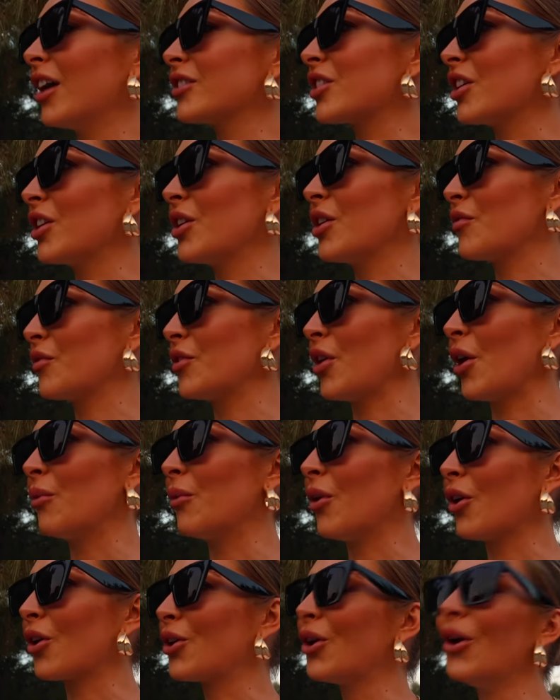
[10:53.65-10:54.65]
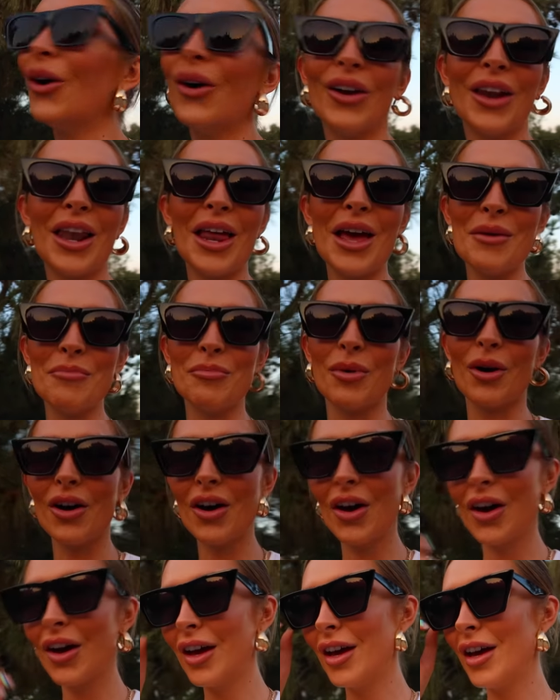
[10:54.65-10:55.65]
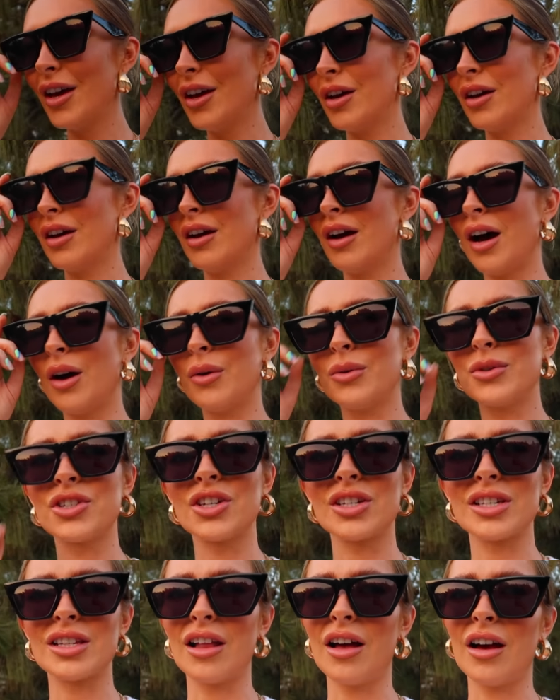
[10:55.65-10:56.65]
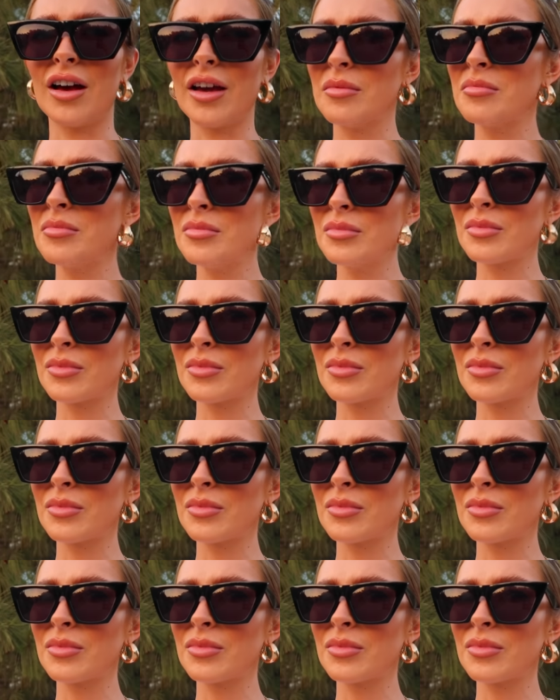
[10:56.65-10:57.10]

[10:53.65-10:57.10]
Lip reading: I don't even know what I call it, but I was just like,